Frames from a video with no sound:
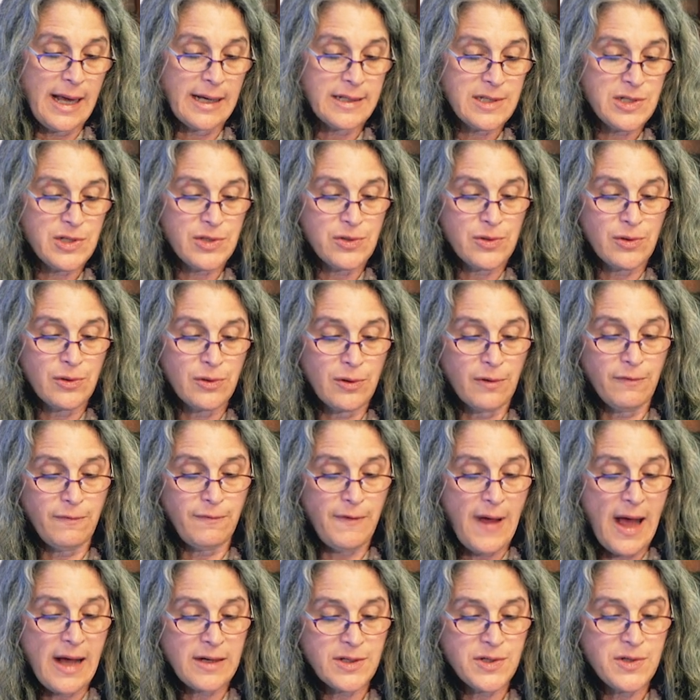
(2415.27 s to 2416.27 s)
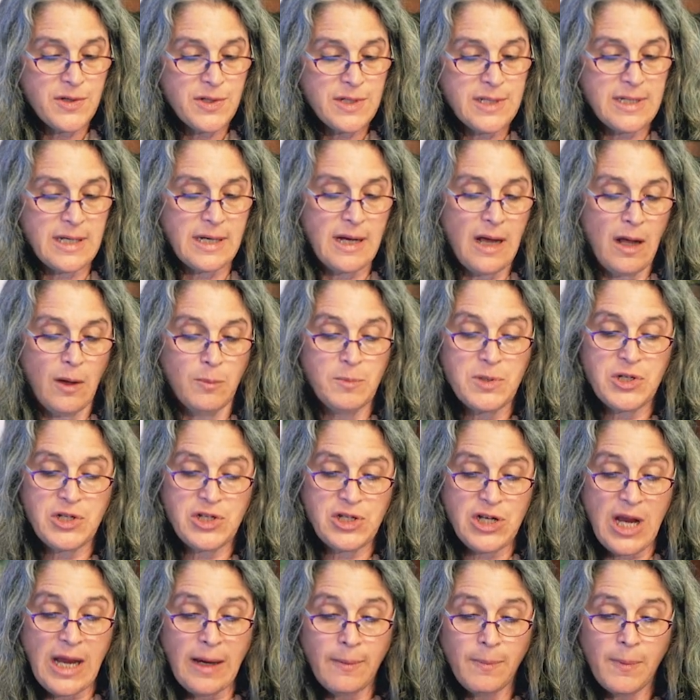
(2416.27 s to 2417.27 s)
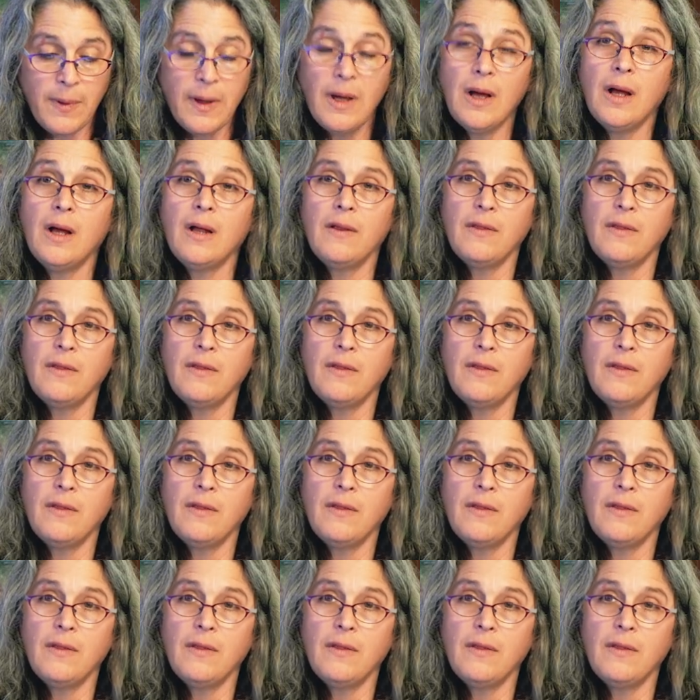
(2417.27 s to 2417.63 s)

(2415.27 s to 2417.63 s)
external factors that help shape